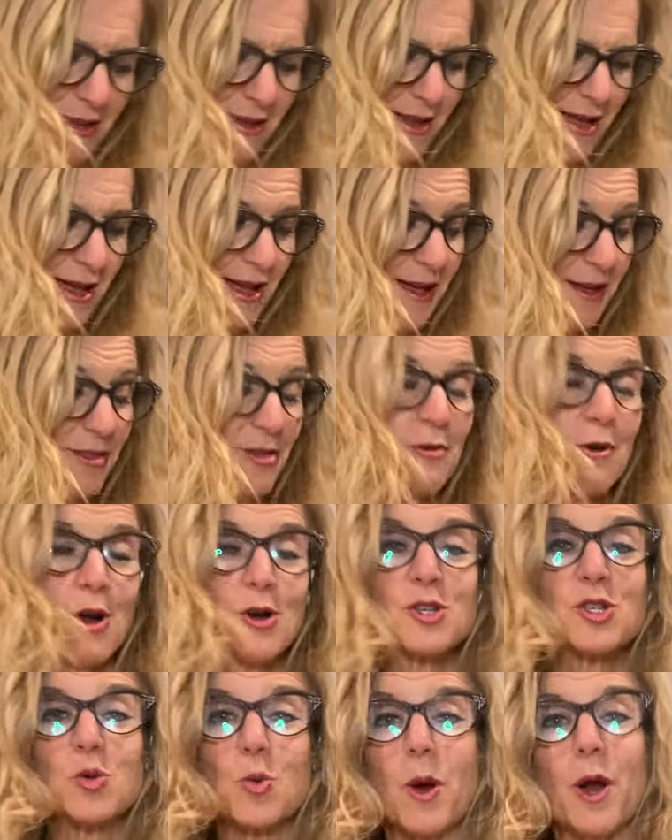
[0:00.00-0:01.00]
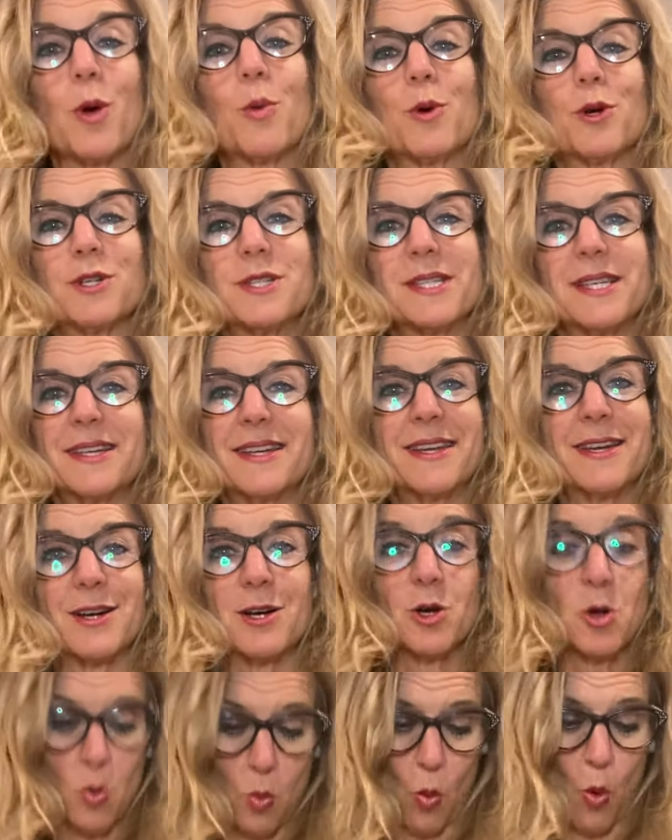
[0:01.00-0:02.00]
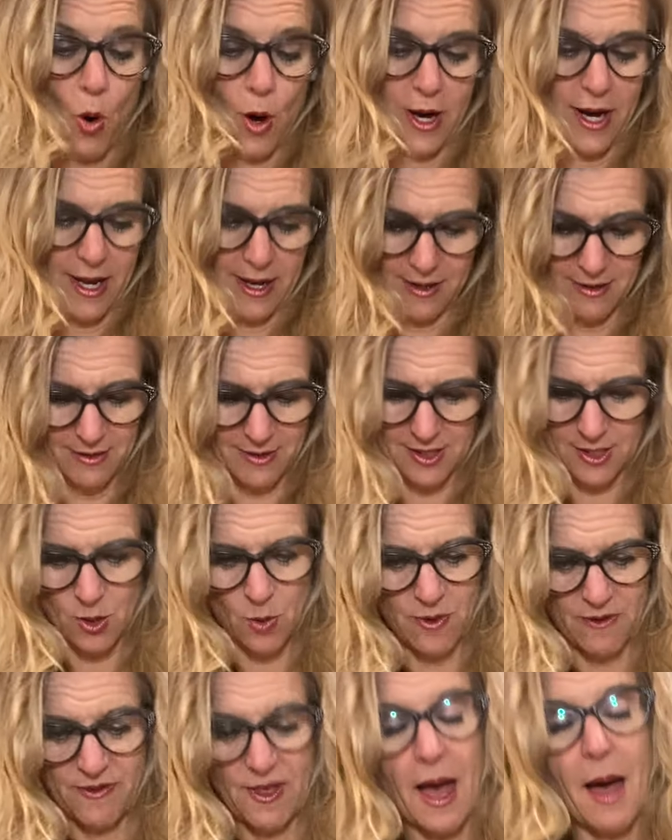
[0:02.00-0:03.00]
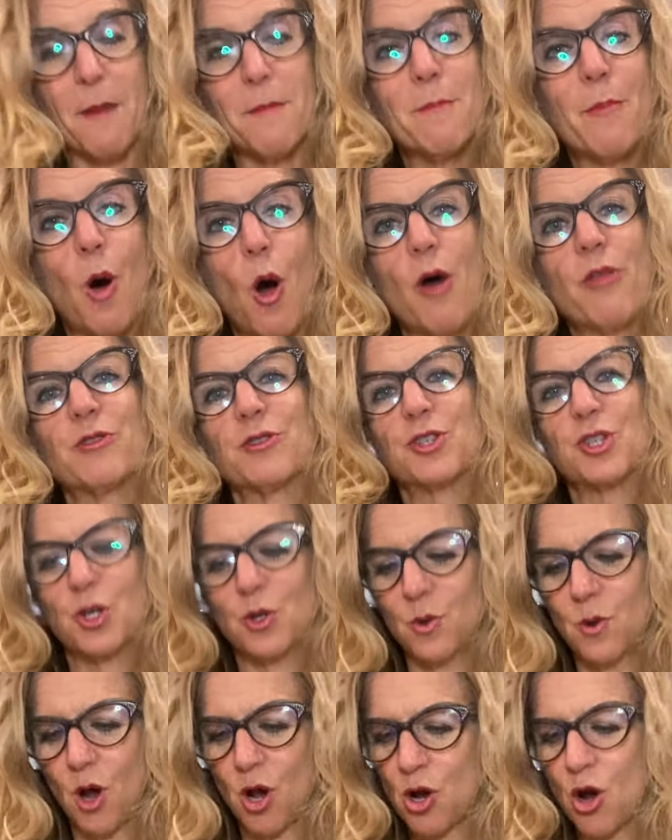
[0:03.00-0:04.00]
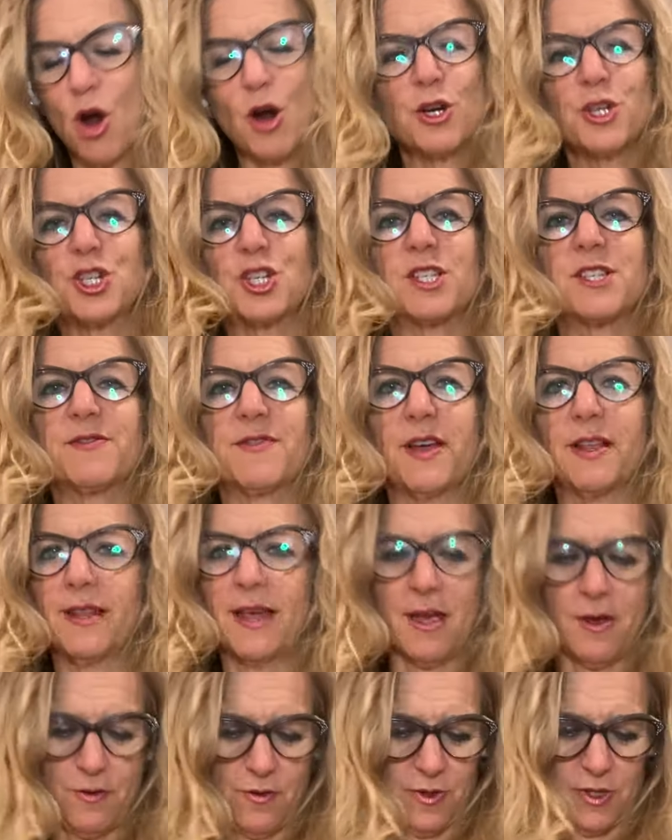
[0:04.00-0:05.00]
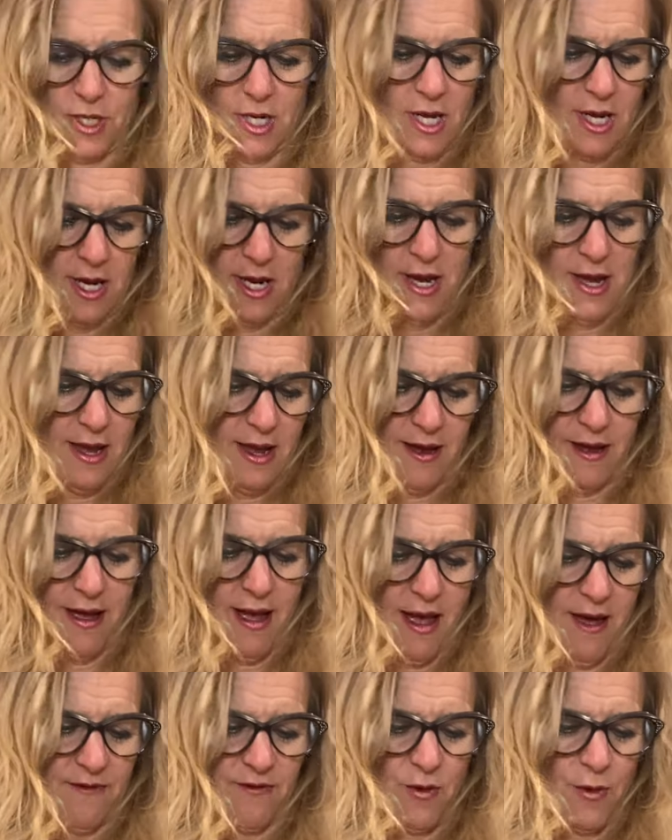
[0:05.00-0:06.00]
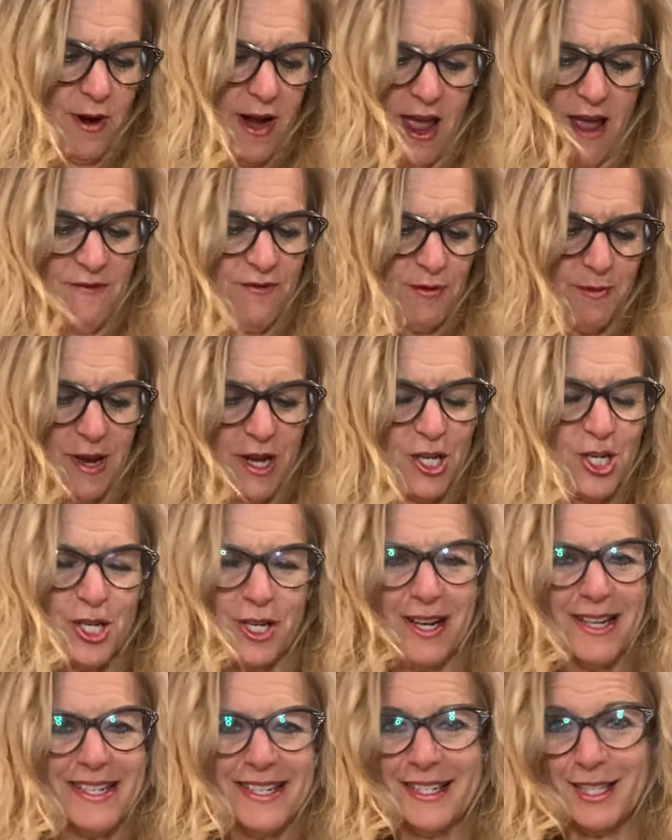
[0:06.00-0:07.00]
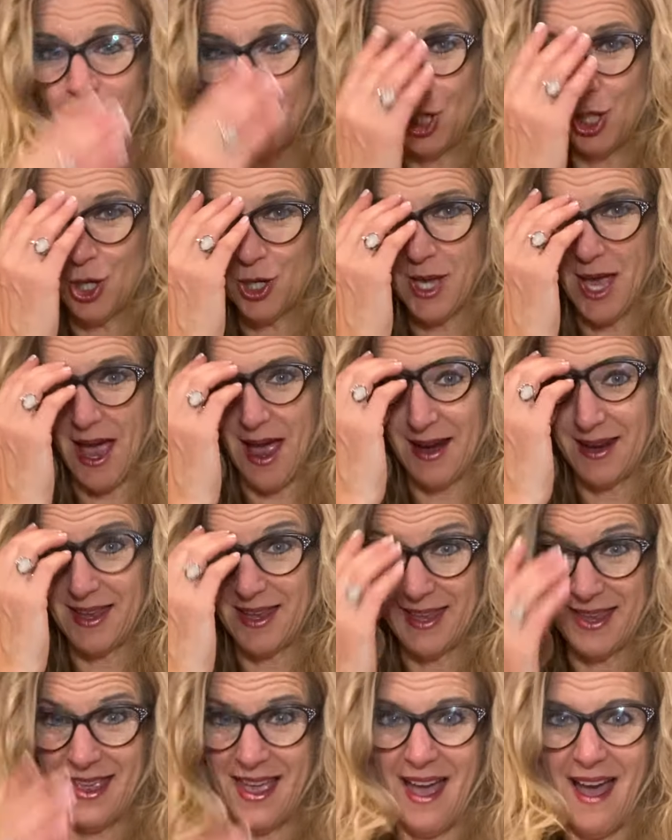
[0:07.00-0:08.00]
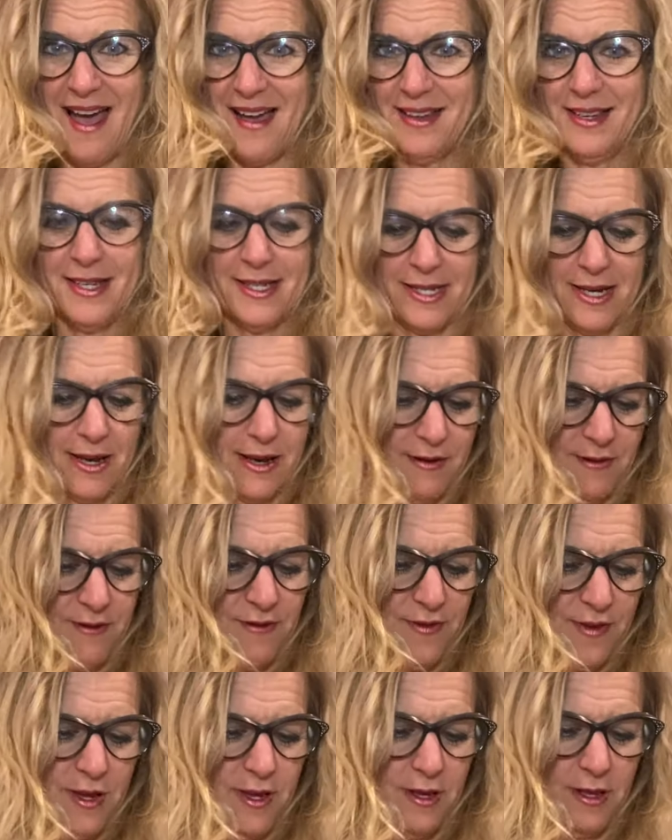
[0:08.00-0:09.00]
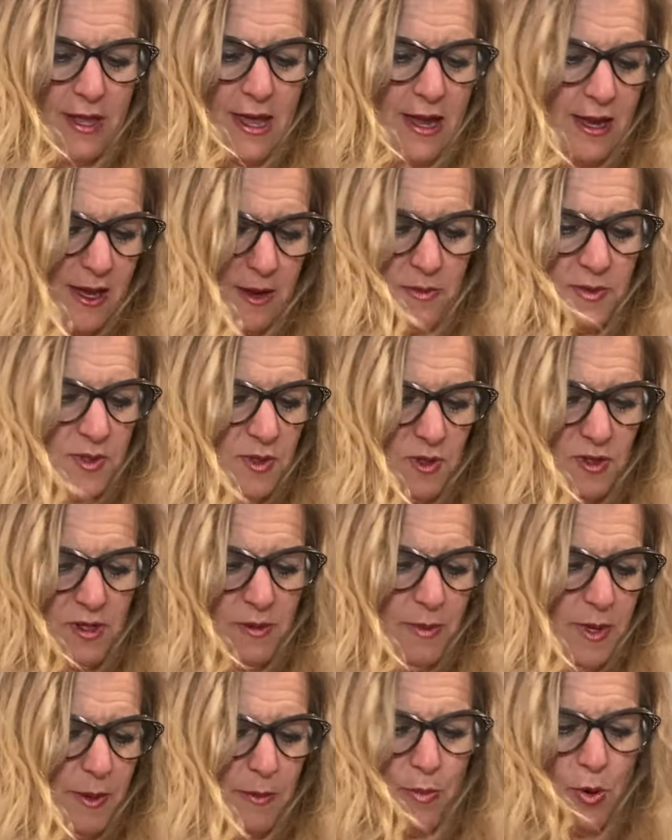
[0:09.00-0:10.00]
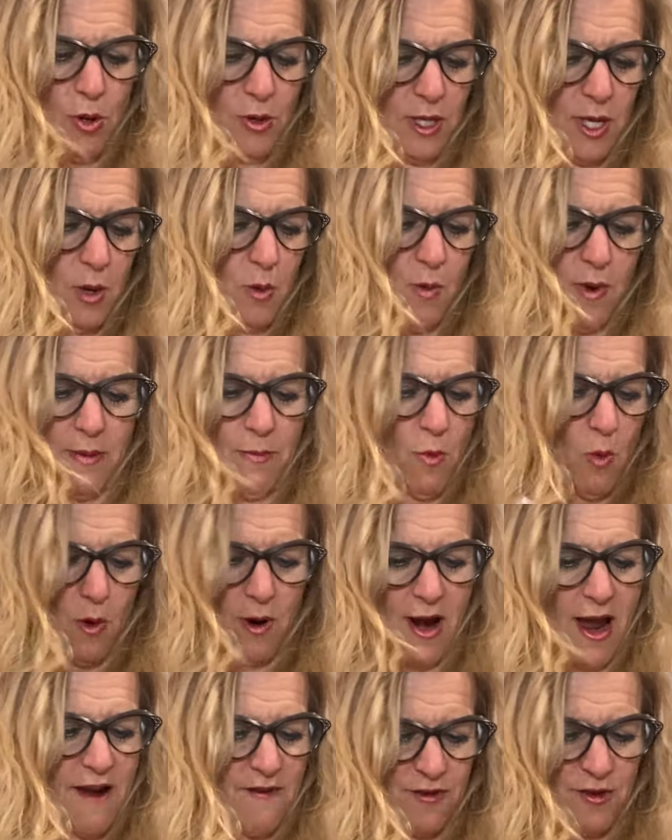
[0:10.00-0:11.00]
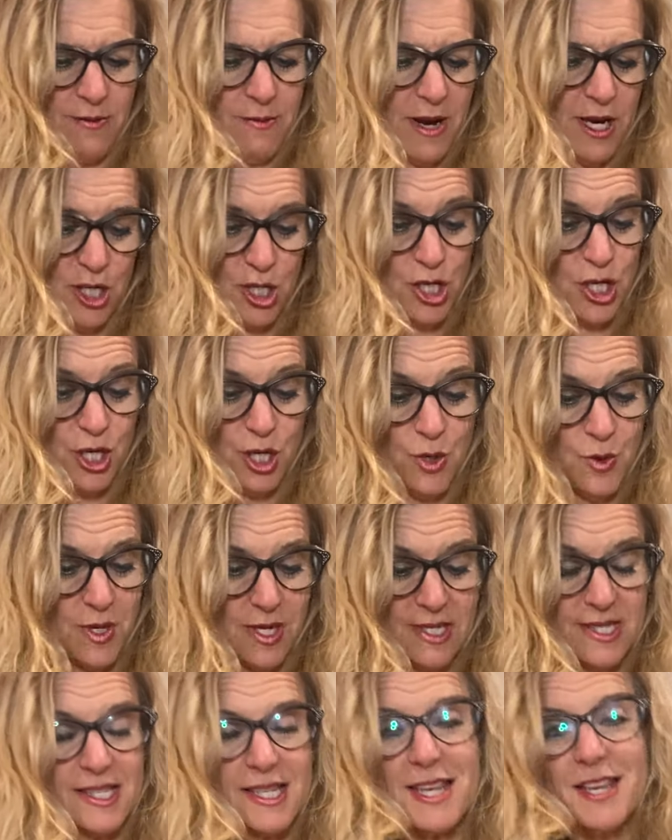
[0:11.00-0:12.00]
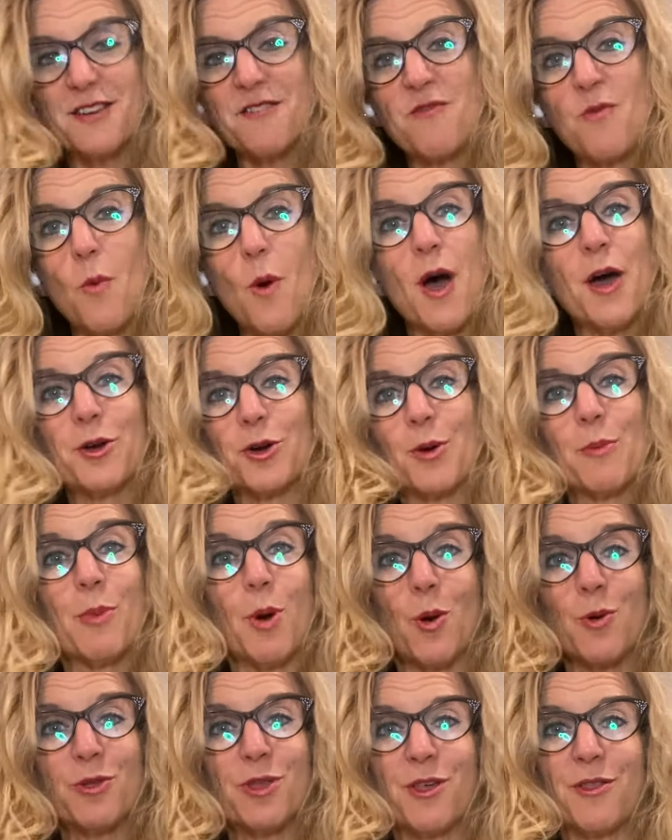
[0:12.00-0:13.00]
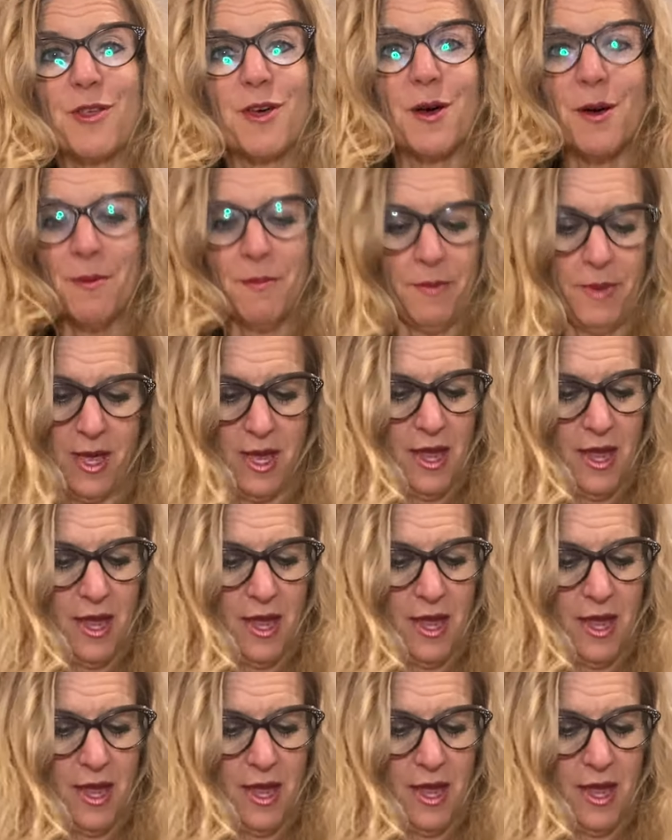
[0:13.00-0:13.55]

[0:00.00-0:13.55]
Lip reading: There are swear words in here, warning. So if that bothers you, a card just fell out. For an affirmation. I didn't look at it yet. I feel like I'm supposed to be pulling one more affirmation. You can see if one or both of them